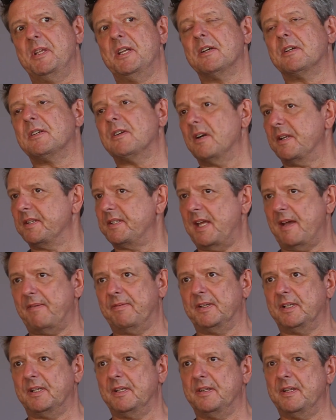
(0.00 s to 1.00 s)
Across
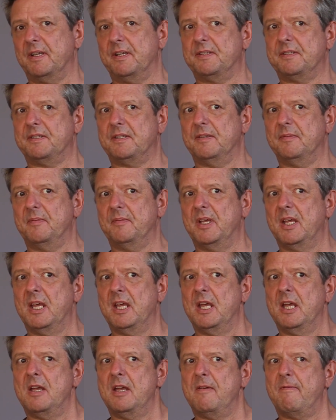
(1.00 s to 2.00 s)
Africa, there's some
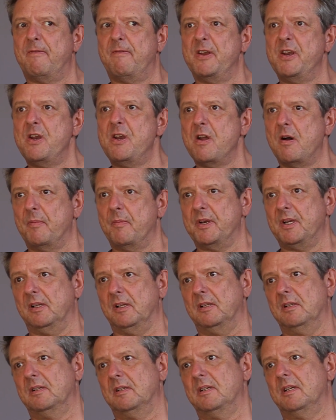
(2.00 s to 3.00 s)

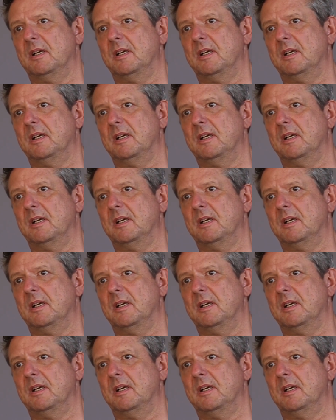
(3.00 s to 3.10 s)
phenomenal,